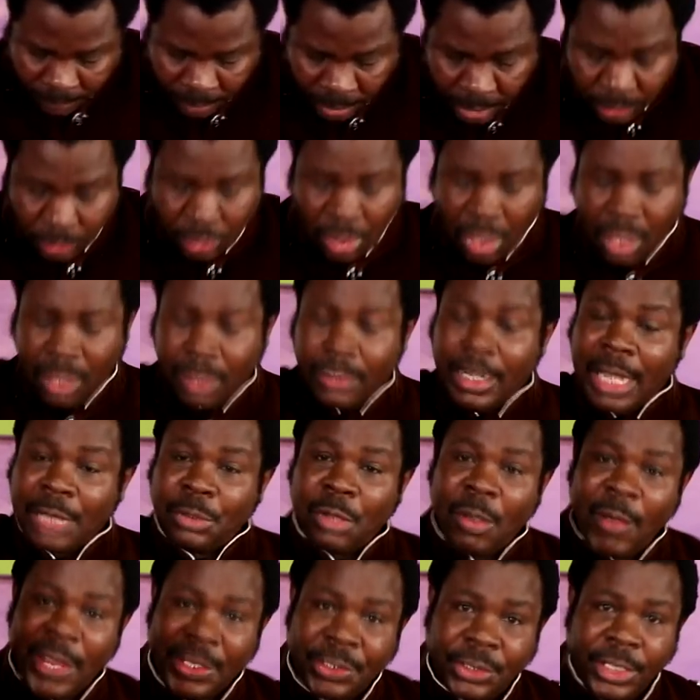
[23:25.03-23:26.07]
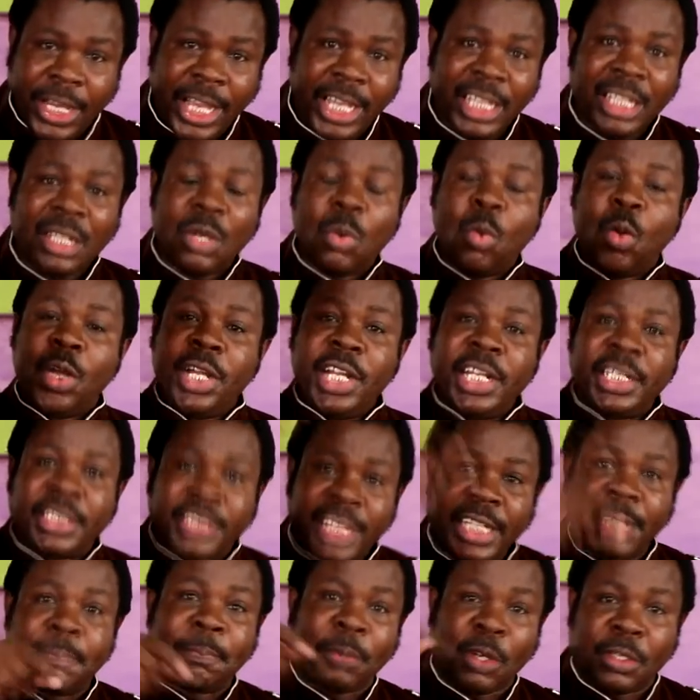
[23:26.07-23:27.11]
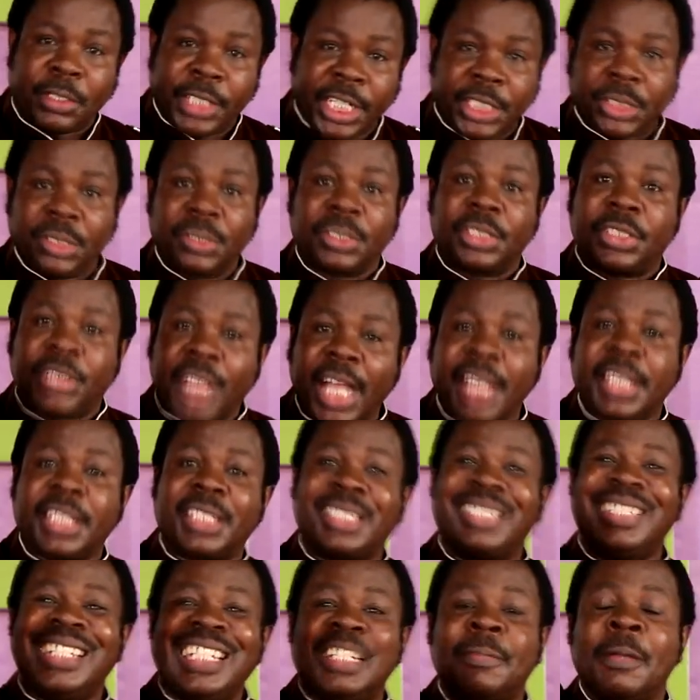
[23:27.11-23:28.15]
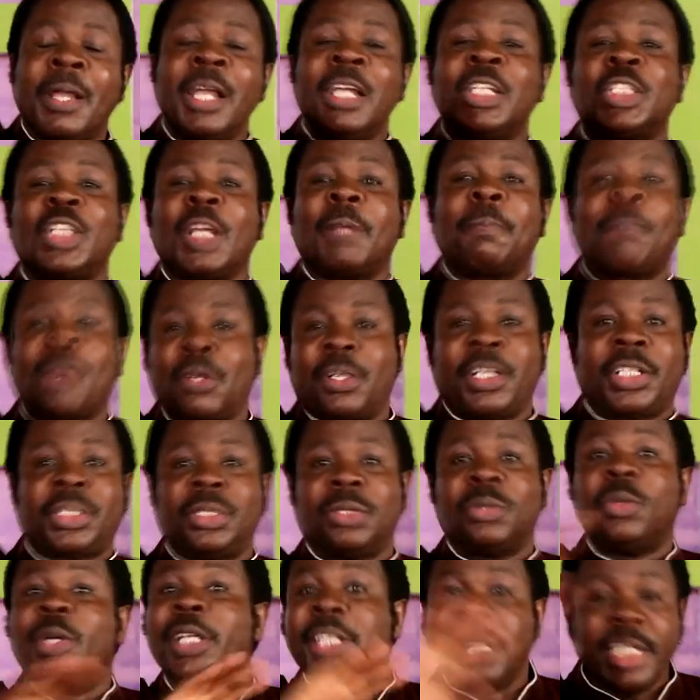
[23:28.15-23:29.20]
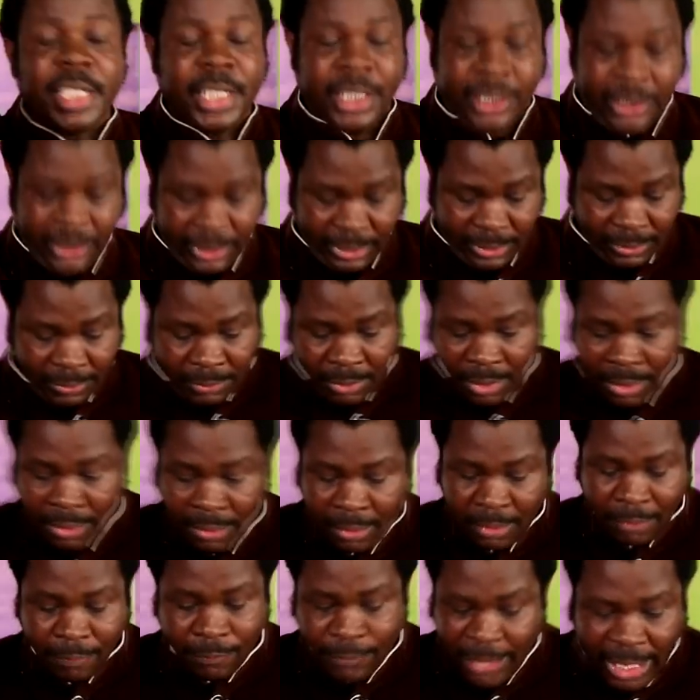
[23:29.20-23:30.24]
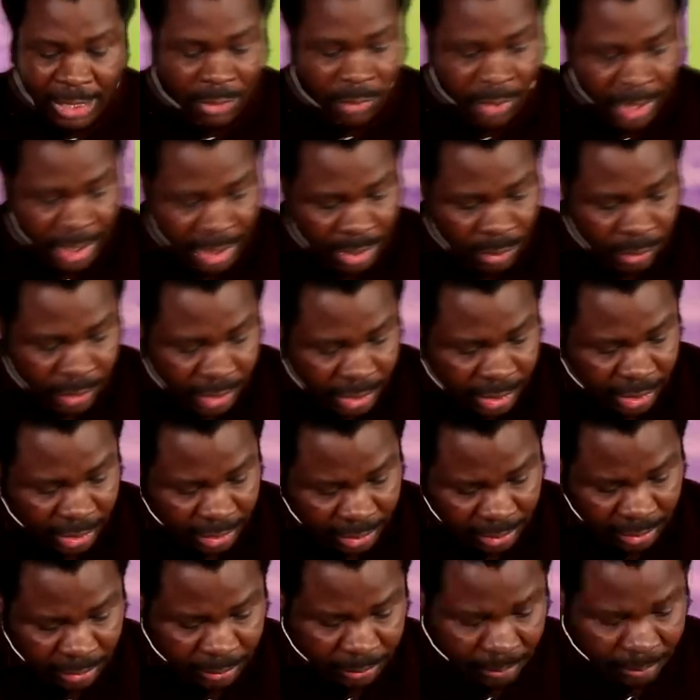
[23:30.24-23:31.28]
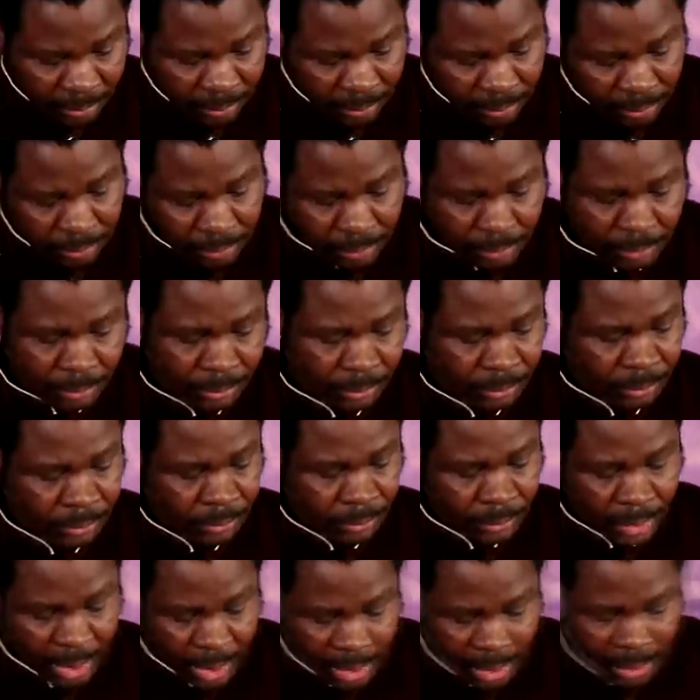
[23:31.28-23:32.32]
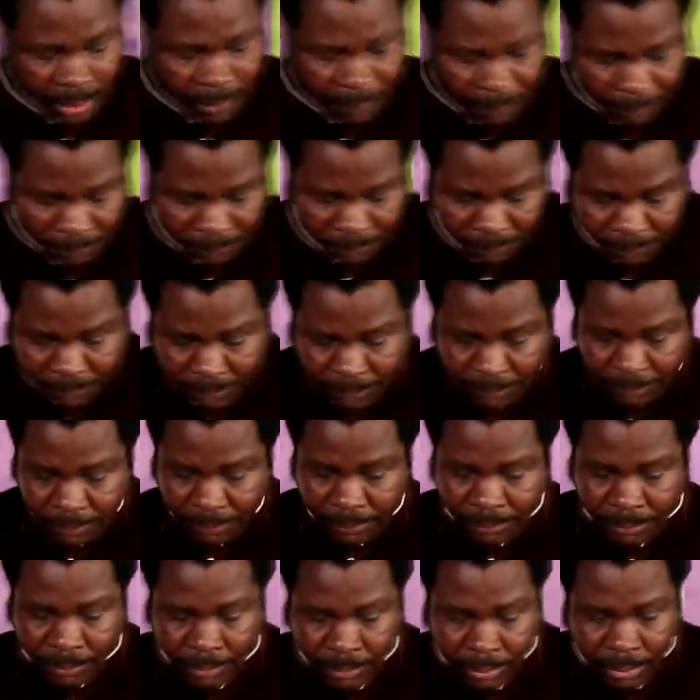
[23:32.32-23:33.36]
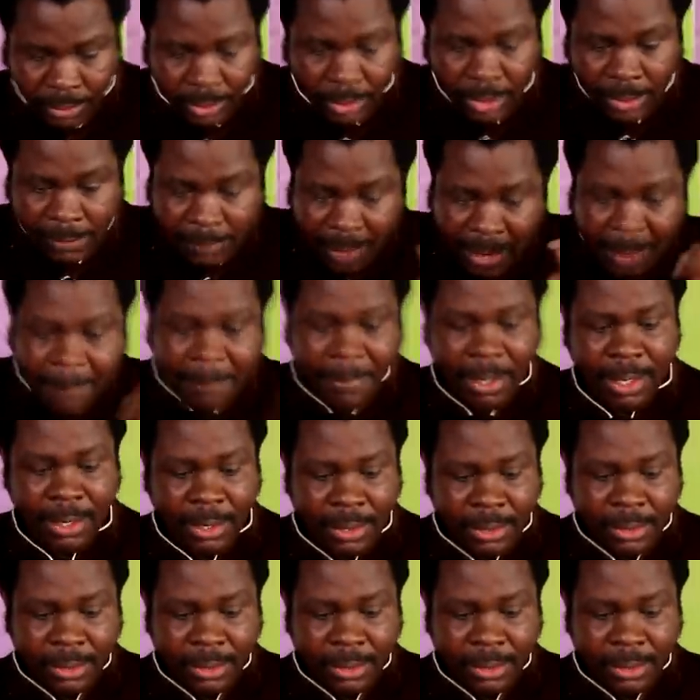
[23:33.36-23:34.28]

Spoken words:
So that's why we're saying we need state protection. Churches need state protection. We need it. Very well, we need it. Yeah? Remember,